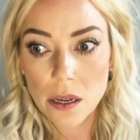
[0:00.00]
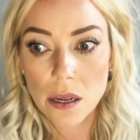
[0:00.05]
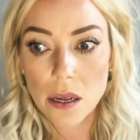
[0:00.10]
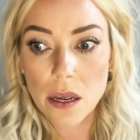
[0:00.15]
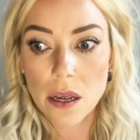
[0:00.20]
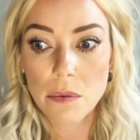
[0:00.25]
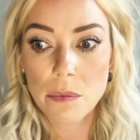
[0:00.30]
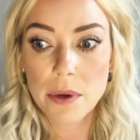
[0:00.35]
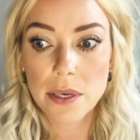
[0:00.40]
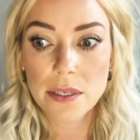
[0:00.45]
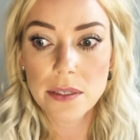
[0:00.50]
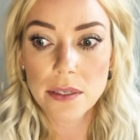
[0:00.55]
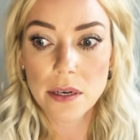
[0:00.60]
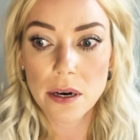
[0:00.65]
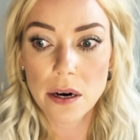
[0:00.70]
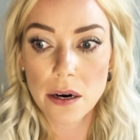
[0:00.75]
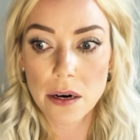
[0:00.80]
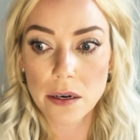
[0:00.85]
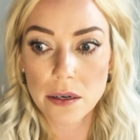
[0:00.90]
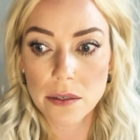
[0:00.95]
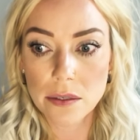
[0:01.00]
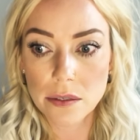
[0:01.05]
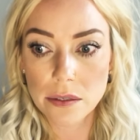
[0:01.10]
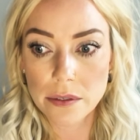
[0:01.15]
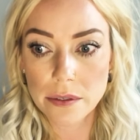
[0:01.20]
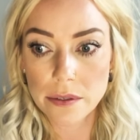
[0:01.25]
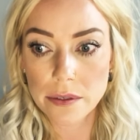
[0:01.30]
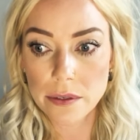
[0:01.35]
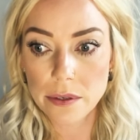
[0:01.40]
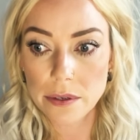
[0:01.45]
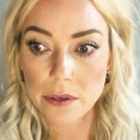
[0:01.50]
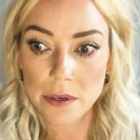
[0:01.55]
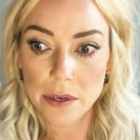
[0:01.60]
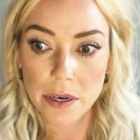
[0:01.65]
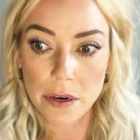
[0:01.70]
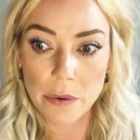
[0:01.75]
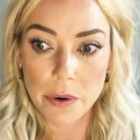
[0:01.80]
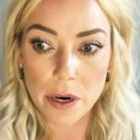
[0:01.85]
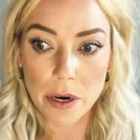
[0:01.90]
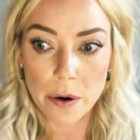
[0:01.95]
and we start, in
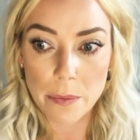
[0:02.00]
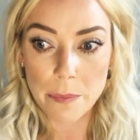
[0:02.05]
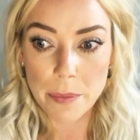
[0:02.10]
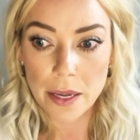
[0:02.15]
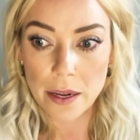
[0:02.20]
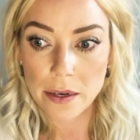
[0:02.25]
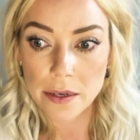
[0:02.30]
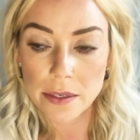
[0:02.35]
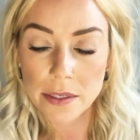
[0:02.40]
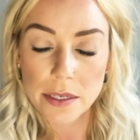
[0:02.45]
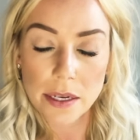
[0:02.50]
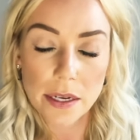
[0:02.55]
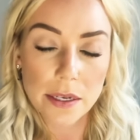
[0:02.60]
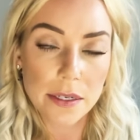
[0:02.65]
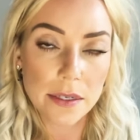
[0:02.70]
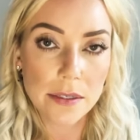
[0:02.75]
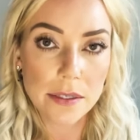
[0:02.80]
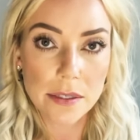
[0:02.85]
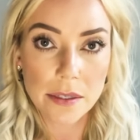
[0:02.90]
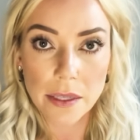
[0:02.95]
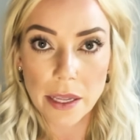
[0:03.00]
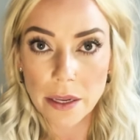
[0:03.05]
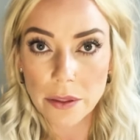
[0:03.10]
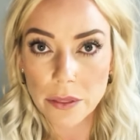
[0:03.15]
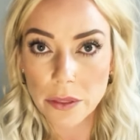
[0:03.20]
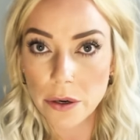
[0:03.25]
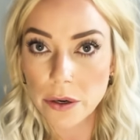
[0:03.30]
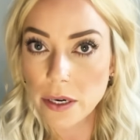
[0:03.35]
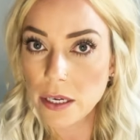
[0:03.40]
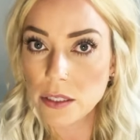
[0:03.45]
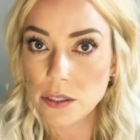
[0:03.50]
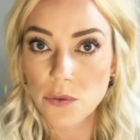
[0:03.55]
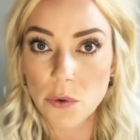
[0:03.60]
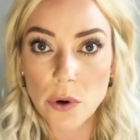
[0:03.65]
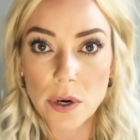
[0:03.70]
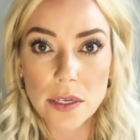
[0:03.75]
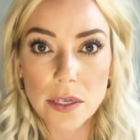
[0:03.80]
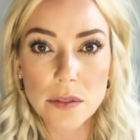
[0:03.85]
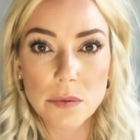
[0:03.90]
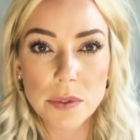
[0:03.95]
our late 30s,
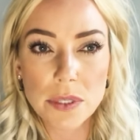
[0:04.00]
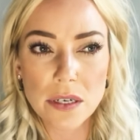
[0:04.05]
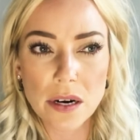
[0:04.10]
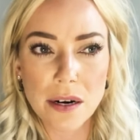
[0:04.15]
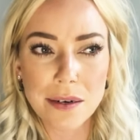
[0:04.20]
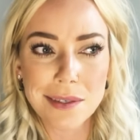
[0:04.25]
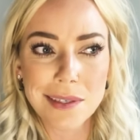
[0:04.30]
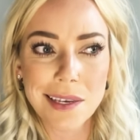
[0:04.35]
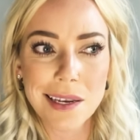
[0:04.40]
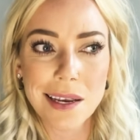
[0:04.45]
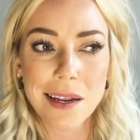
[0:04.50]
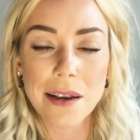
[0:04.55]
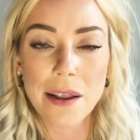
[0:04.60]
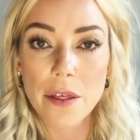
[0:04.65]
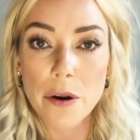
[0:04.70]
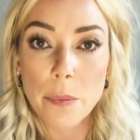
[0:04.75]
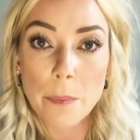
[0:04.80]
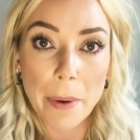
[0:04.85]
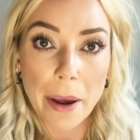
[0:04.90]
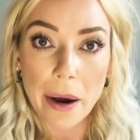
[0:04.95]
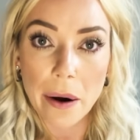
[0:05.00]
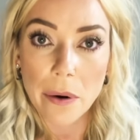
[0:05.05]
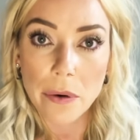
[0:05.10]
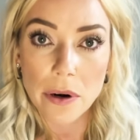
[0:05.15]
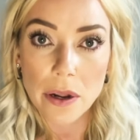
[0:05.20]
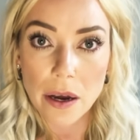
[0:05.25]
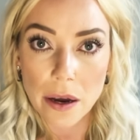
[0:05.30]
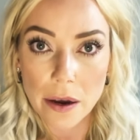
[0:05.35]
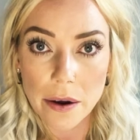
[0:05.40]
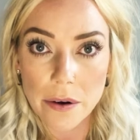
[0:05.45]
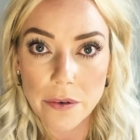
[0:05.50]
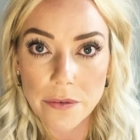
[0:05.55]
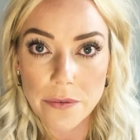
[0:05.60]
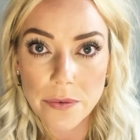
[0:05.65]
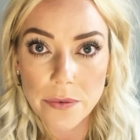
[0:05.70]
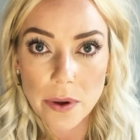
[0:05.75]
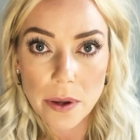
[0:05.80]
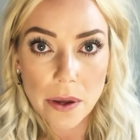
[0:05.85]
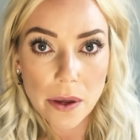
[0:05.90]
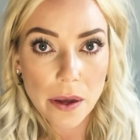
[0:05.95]
40s, we start seeing another bout of
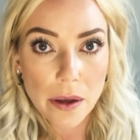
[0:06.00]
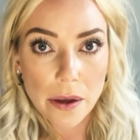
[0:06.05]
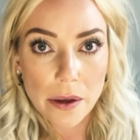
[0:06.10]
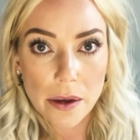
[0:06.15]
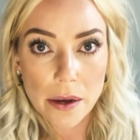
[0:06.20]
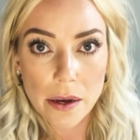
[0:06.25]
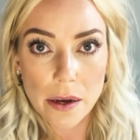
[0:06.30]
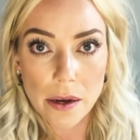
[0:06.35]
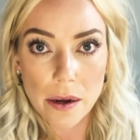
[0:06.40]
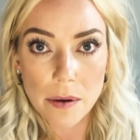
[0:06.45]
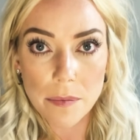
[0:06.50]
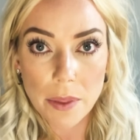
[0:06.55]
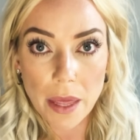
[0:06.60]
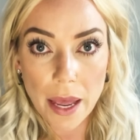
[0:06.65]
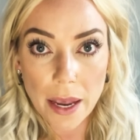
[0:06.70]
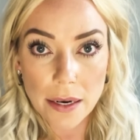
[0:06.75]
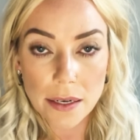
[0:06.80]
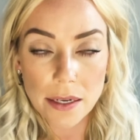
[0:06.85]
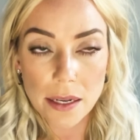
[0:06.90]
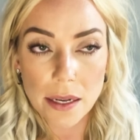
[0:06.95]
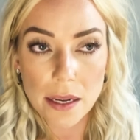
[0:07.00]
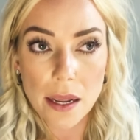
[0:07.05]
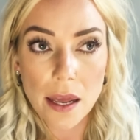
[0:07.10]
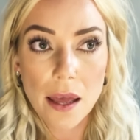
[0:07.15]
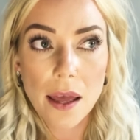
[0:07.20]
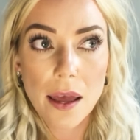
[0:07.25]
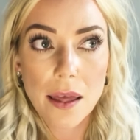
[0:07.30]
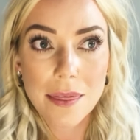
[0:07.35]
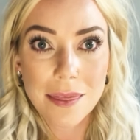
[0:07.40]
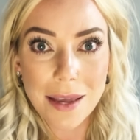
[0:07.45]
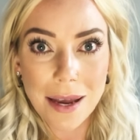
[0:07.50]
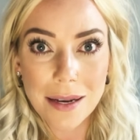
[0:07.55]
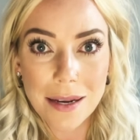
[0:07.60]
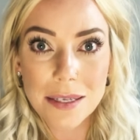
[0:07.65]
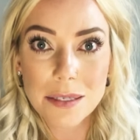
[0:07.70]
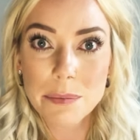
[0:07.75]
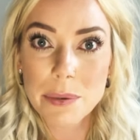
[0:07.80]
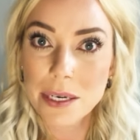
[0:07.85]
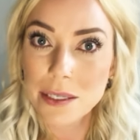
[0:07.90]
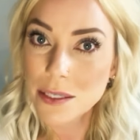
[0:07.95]
acne. And that
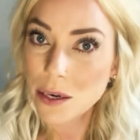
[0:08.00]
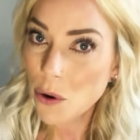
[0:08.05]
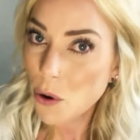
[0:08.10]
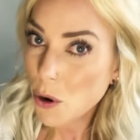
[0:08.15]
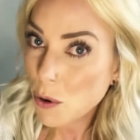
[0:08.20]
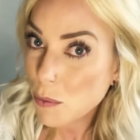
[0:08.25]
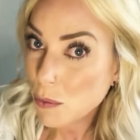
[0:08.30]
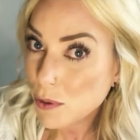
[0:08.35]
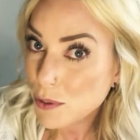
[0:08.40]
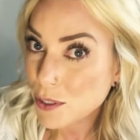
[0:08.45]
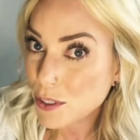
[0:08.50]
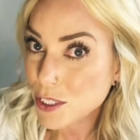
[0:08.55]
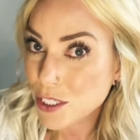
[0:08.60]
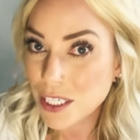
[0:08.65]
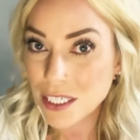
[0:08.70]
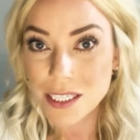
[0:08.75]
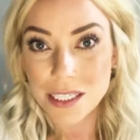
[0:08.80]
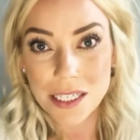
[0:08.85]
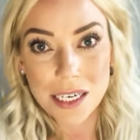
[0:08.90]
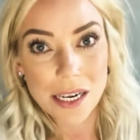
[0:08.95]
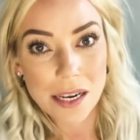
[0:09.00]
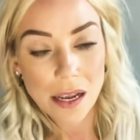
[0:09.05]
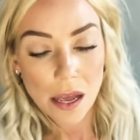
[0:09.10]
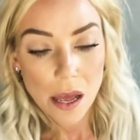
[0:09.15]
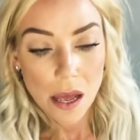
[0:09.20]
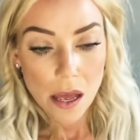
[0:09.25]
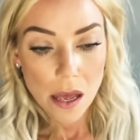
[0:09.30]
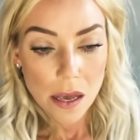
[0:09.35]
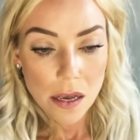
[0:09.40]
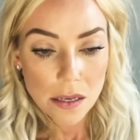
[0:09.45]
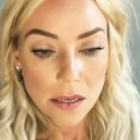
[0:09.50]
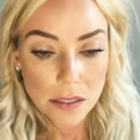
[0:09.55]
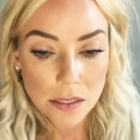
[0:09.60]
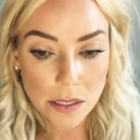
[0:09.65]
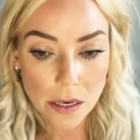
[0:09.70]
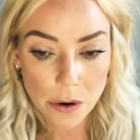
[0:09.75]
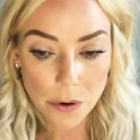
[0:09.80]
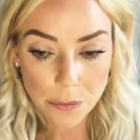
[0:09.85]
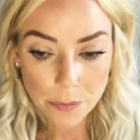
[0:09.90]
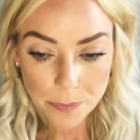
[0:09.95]
is because our hormones are changing.
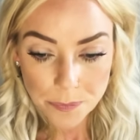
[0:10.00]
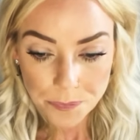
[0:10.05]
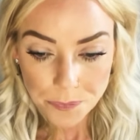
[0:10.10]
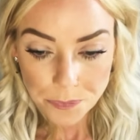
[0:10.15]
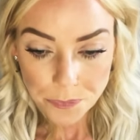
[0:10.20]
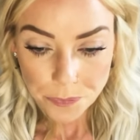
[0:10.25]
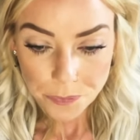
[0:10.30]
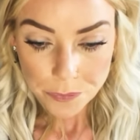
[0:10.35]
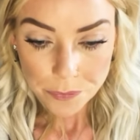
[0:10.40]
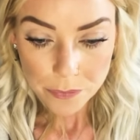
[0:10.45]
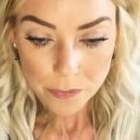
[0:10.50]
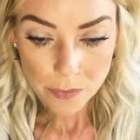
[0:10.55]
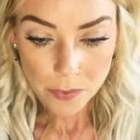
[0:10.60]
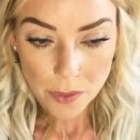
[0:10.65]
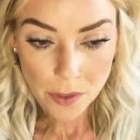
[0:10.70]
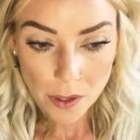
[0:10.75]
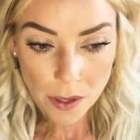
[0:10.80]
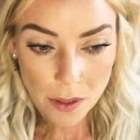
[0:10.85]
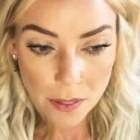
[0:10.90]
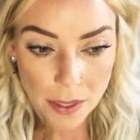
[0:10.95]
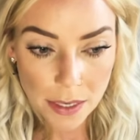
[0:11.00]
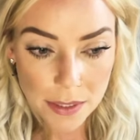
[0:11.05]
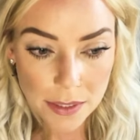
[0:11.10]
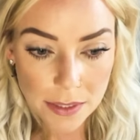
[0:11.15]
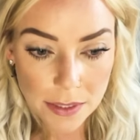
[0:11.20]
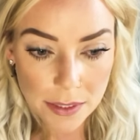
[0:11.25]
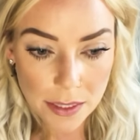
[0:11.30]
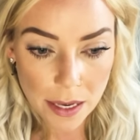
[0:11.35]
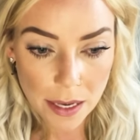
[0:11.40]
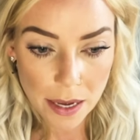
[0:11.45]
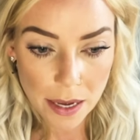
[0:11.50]
So this